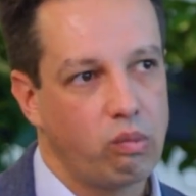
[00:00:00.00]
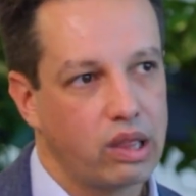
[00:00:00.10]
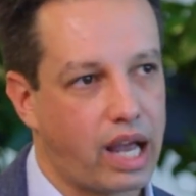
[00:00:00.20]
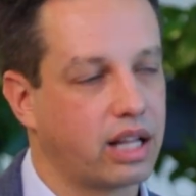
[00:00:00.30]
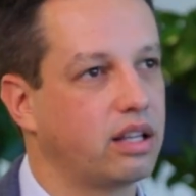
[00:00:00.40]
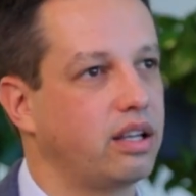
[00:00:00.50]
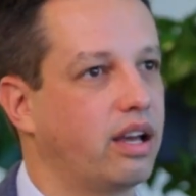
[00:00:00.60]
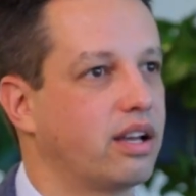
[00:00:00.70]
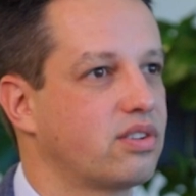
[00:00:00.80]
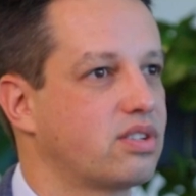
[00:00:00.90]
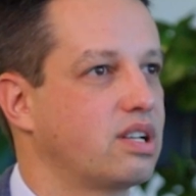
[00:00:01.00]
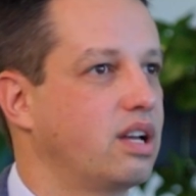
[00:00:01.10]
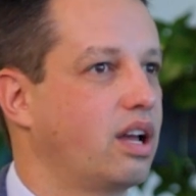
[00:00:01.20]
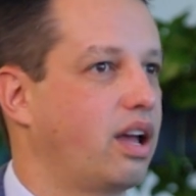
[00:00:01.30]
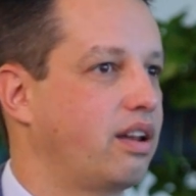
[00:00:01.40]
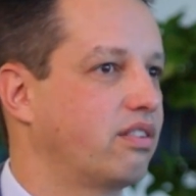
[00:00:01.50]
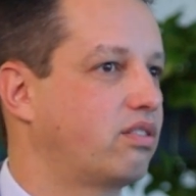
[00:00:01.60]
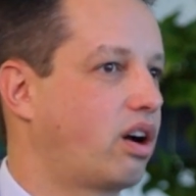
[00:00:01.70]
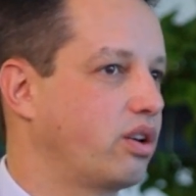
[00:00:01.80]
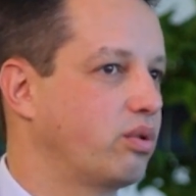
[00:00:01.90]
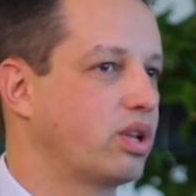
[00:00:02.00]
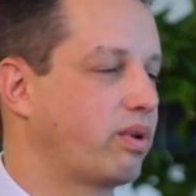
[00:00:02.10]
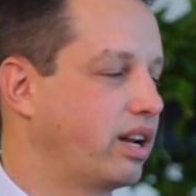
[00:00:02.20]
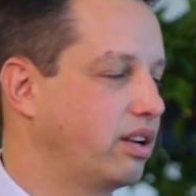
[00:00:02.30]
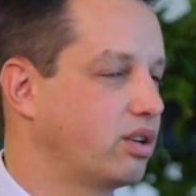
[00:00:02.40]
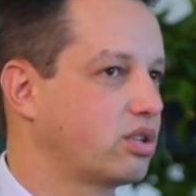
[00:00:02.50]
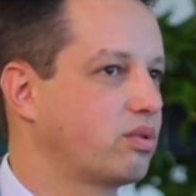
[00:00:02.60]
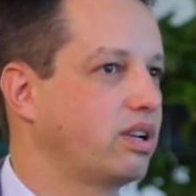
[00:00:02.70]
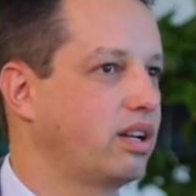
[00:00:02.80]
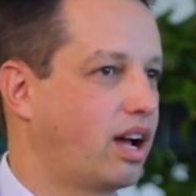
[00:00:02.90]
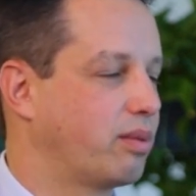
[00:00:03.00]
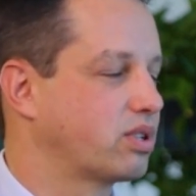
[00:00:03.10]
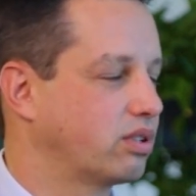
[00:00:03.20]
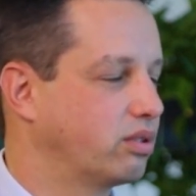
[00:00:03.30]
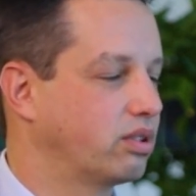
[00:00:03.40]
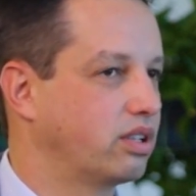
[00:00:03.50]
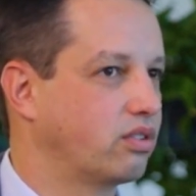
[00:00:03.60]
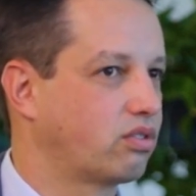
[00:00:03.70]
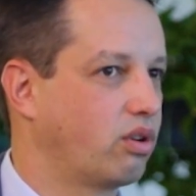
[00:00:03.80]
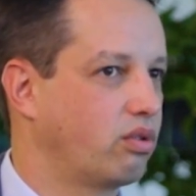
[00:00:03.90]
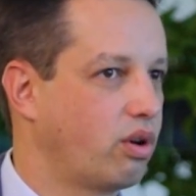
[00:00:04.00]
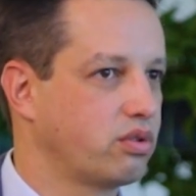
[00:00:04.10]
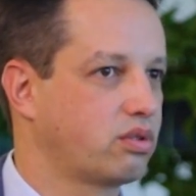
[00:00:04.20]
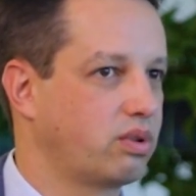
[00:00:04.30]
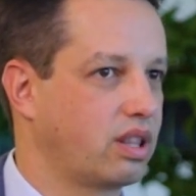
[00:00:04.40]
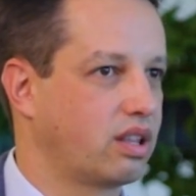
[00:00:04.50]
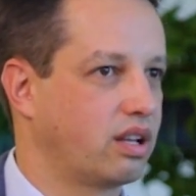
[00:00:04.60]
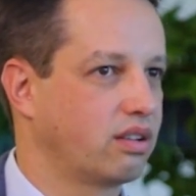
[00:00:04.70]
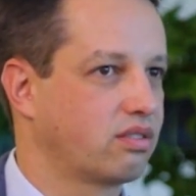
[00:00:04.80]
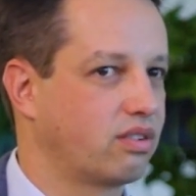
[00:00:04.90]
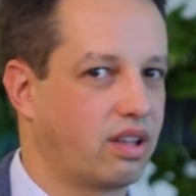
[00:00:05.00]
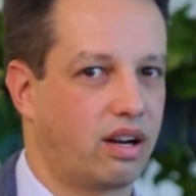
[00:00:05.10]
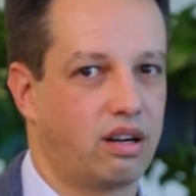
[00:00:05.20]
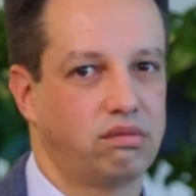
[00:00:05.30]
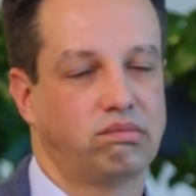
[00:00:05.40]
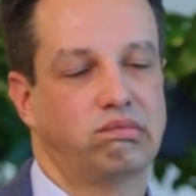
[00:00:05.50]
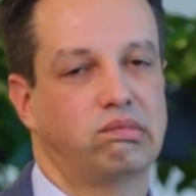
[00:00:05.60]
Likely yes. And are you in the right industry? Absolutely. So those three things are there.